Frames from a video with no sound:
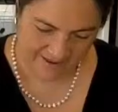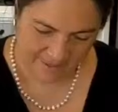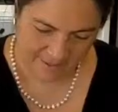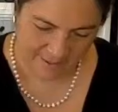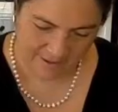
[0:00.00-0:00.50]

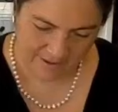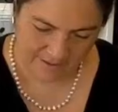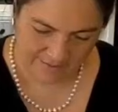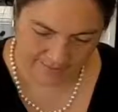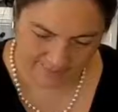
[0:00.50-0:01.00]
Come
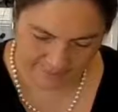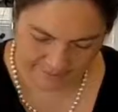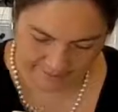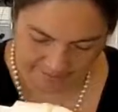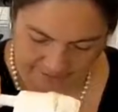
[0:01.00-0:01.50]
on.
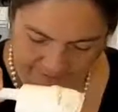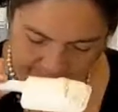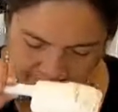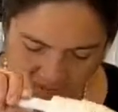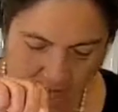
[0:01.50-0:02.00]

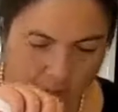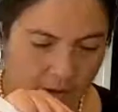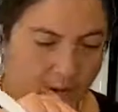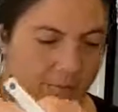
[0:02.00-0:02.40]
There we go.